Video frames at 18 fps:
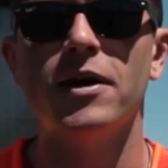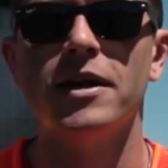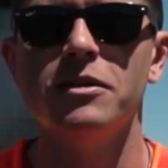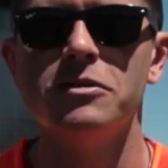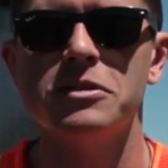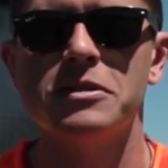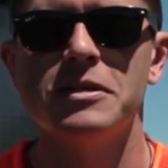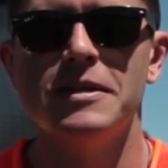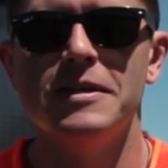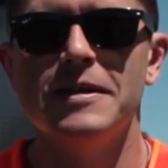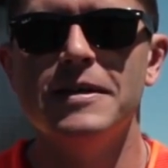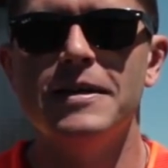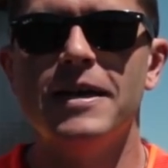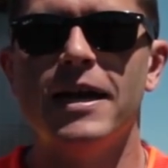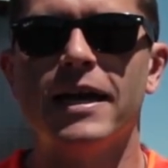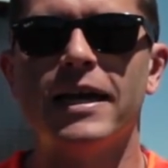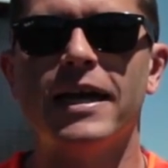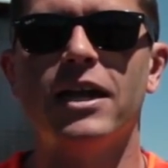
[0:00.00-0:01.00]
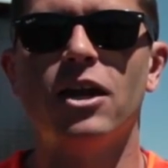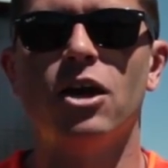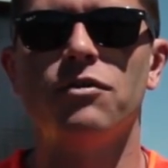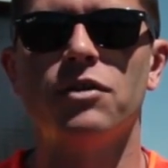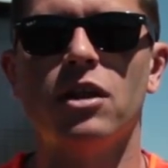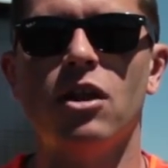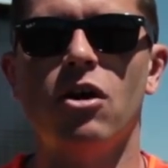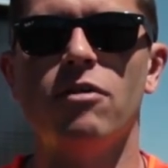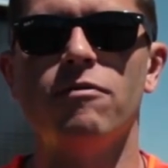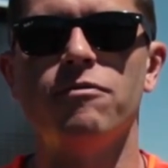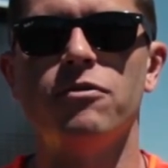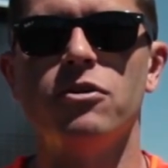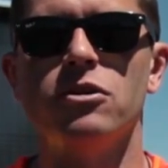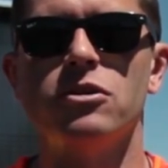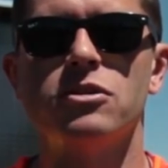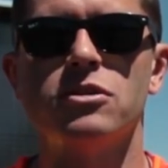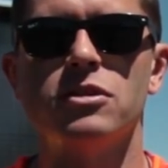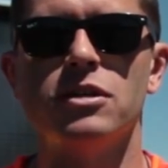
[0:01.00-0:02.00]
else and get over the line
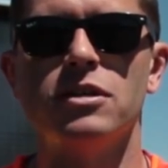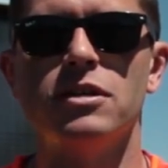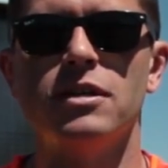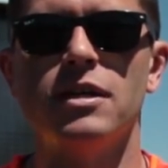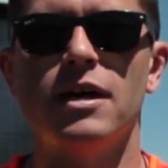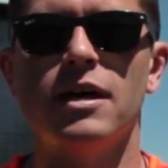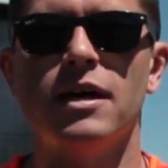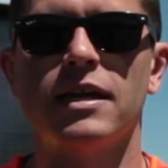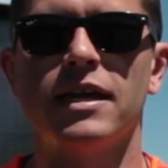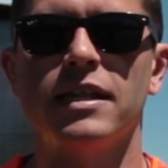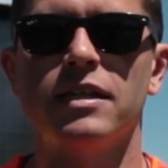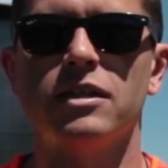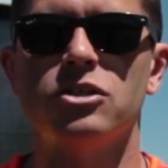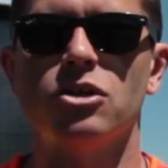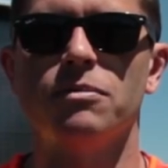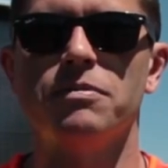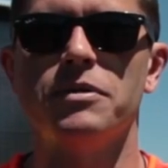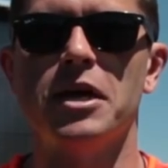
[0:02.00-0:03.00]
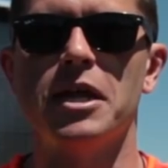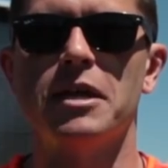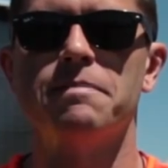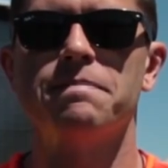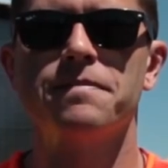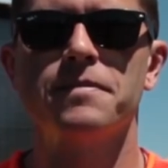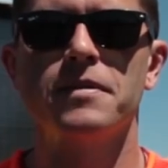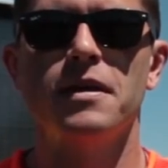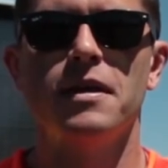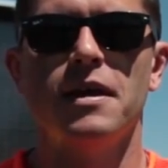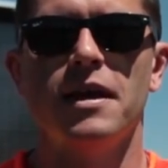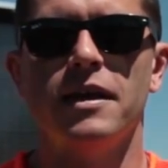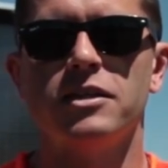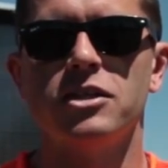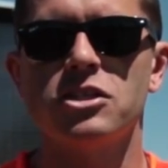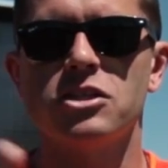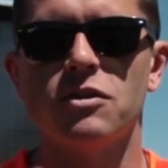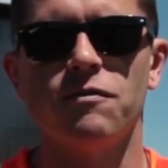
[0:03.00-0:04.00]
first and get the job done. And
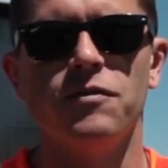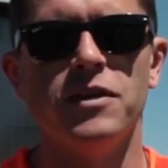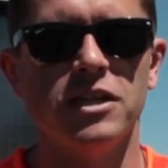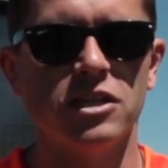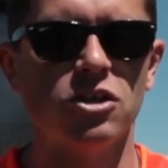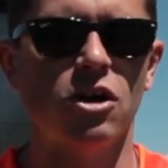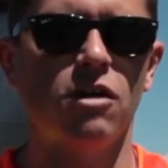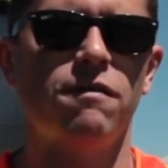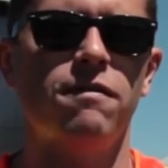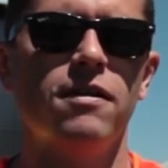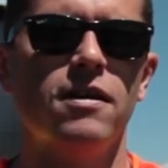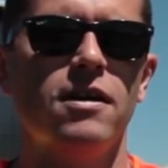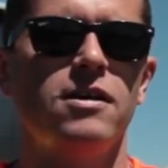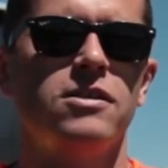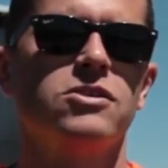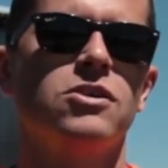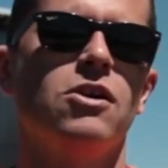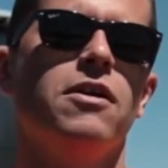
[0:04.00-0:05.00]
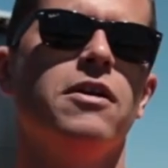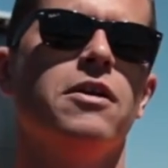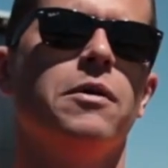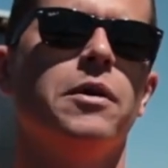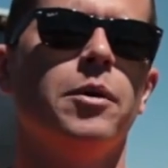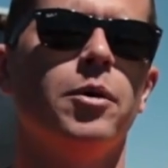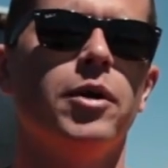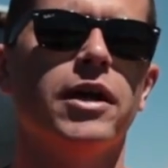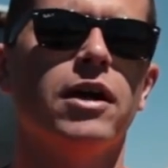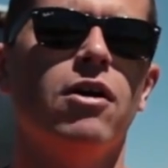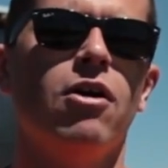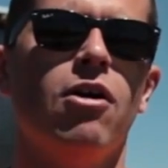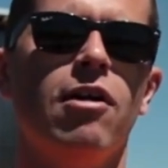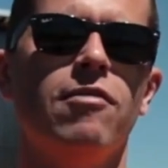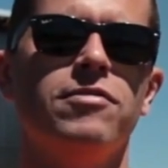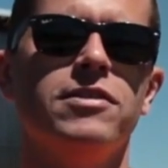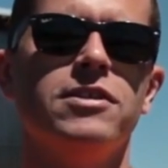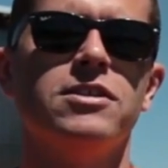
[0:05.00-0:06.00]
just to finish off, sorry that we're wearing a
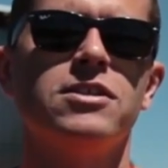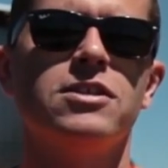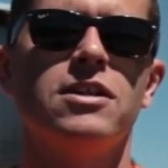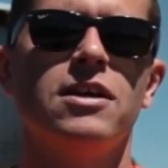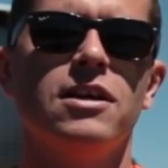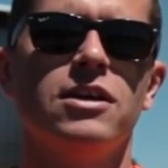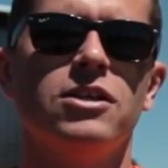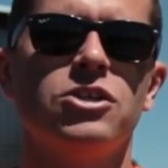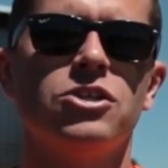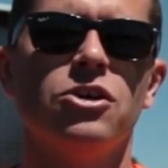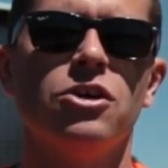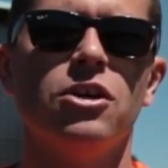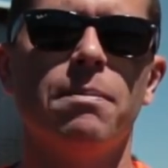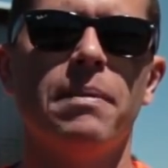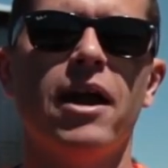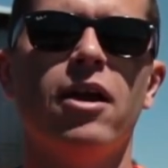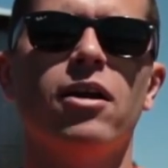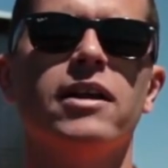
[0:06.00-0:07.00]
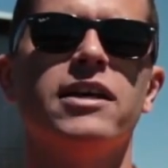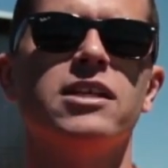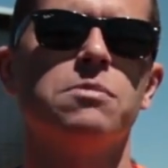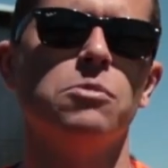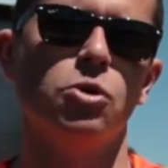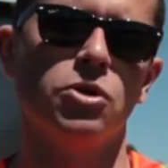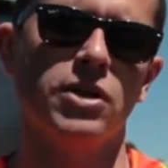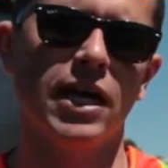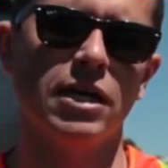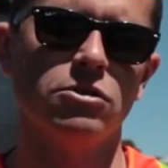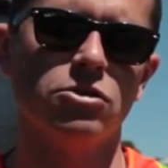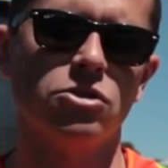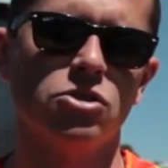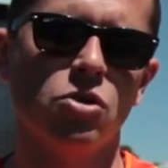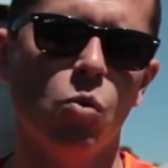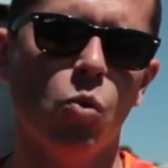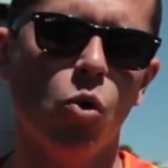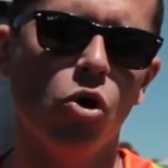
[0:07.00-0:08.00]
high-vis shirt. Apparently it's more dangerous
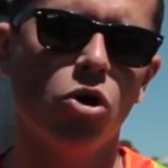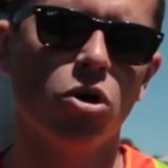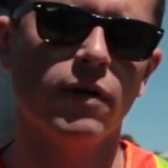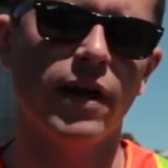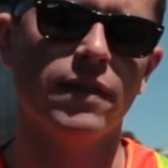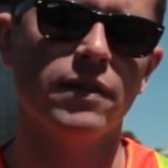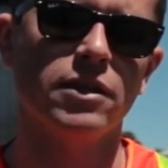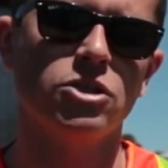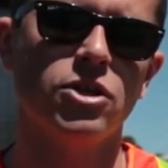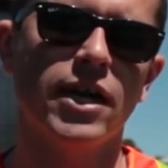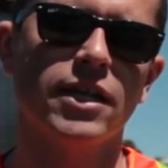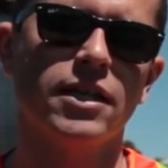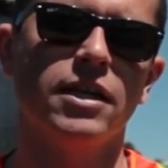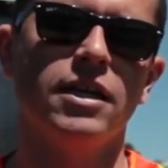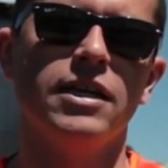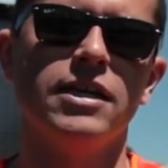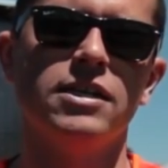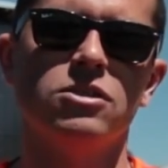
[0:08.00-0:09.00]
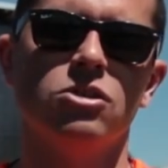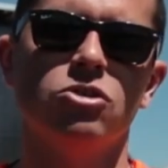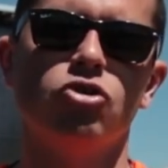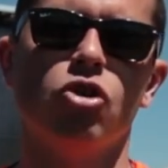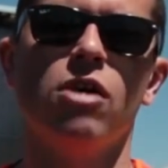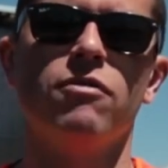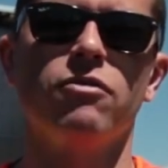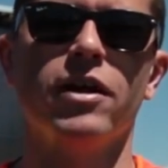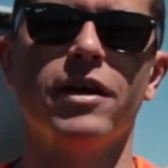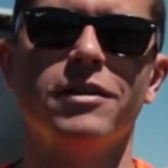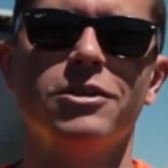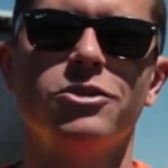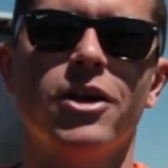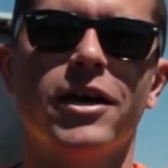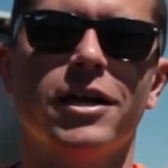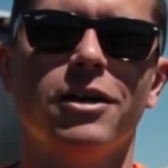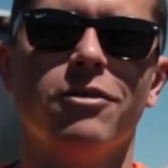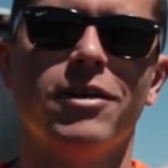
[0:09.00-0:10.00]
to walk around the track than it is to drive around the
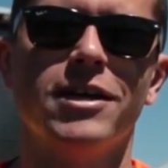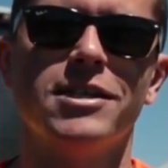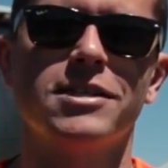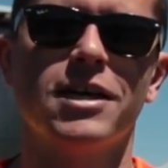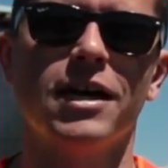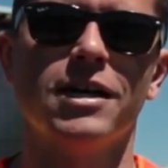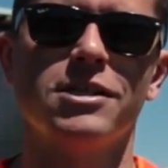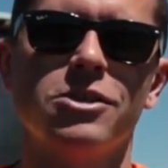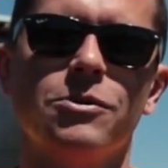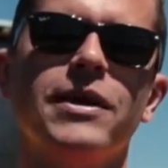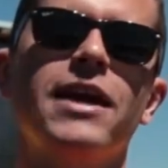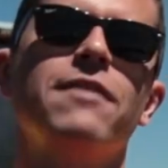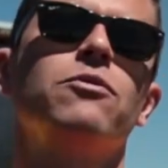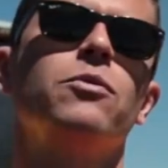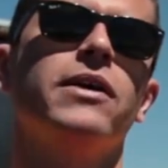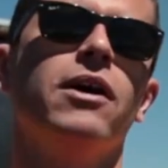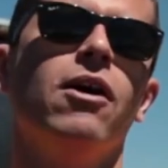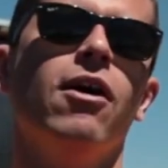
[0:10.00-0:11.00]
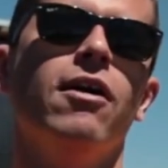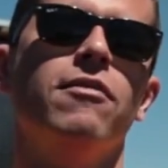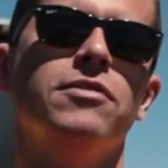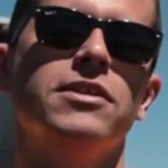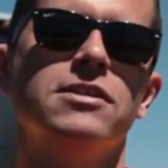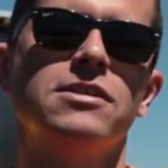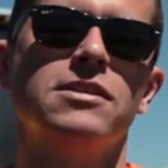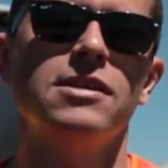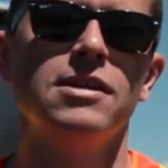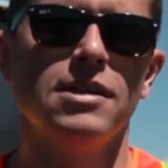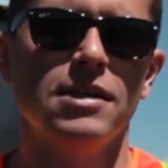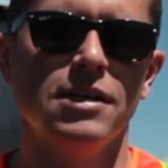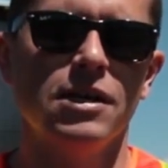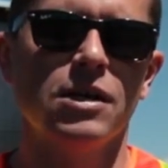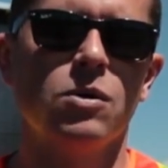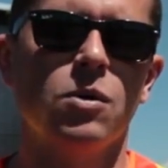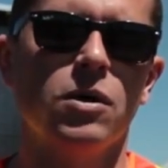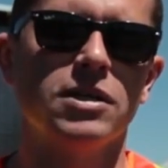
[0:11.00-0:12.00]
track in a race car, so we have to wear high-vis.
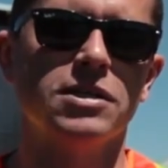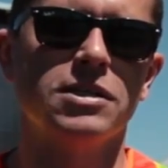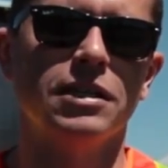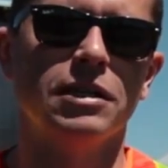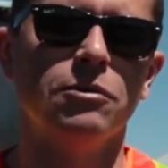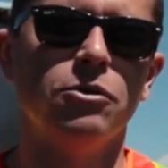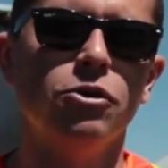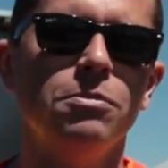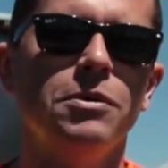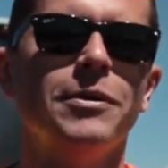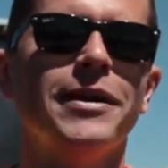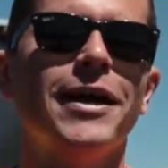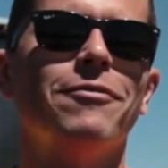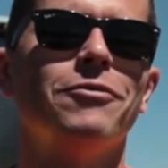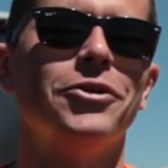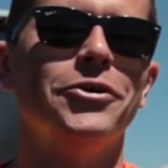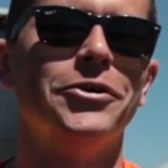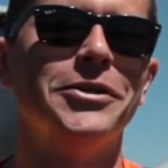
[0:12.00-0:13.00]
Quite a silly rule, but we have to do